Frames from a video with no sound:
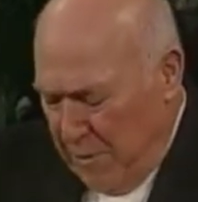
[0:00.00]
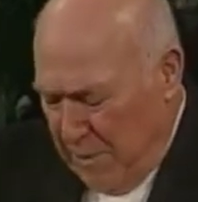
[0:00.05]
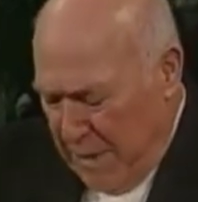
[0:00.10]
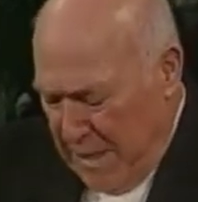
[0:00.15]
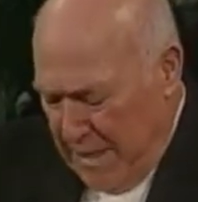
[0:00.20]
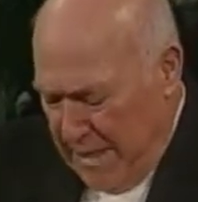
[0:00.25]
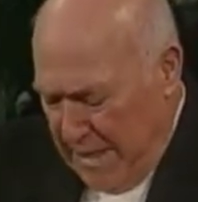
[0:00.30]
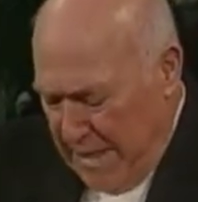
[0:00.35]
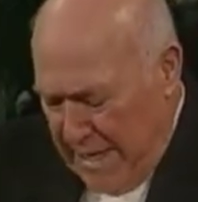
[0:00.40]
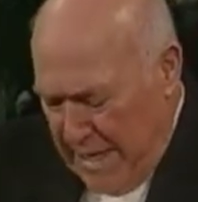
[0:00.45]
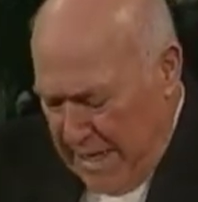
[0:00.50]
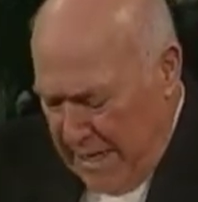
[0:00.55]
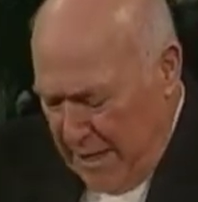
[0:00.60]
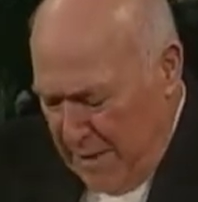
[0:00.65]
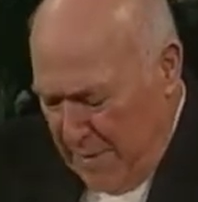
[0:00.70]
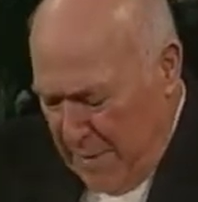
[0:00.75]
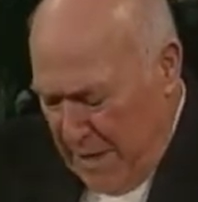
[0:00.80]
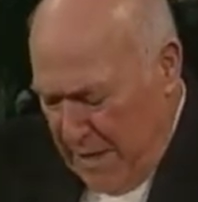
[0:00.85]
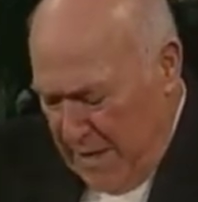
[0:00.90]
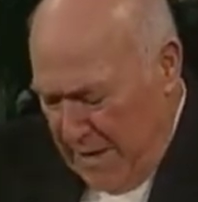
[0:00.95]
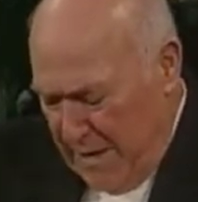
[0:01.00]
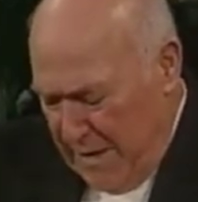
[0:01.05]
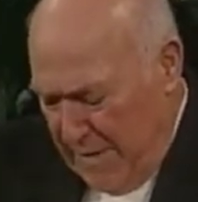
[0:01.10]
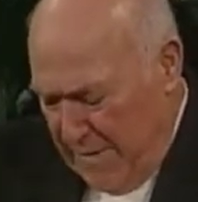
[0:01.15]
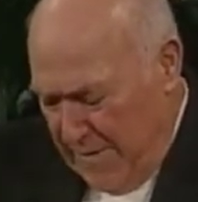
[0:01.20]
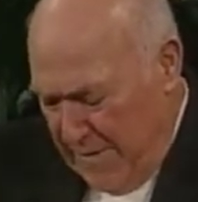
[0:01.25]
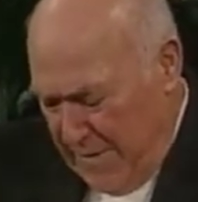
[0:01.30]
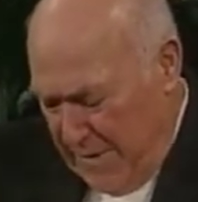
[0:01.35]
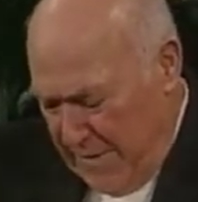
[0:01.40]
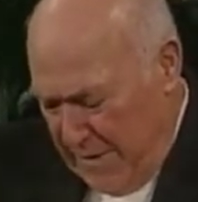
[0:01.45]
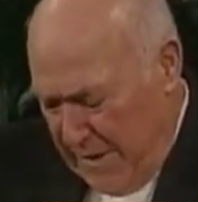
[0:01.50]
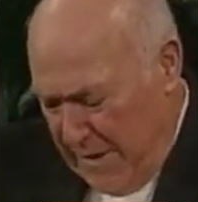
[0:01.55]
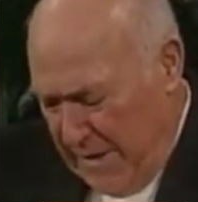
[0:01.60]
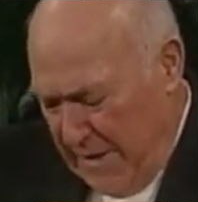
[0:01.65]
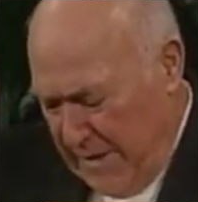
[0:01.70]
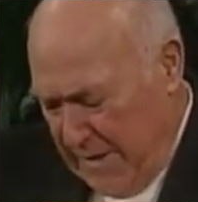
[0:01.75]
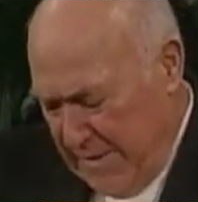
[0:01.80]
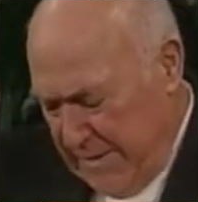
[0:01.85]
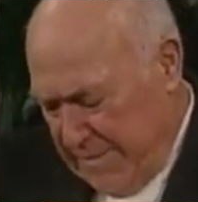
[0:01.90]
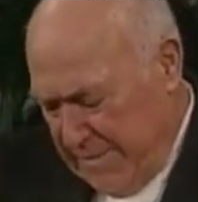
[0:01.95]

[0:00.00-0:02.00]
be an enemy of God.